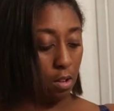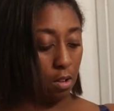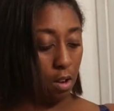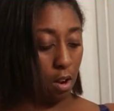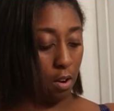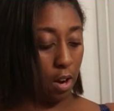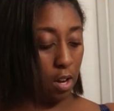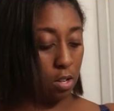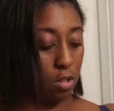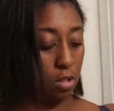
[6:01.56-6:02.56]
All
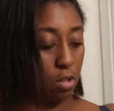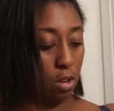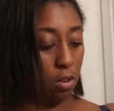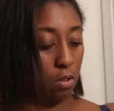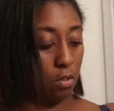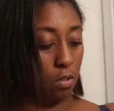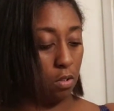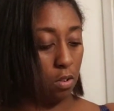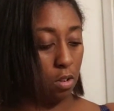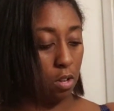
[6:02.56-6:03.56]
right, so
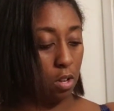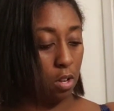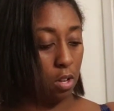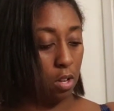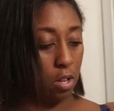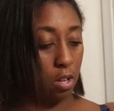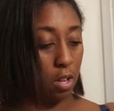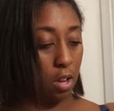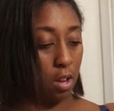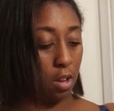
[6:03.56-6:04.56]
they
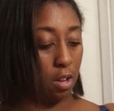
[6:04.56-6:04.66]
say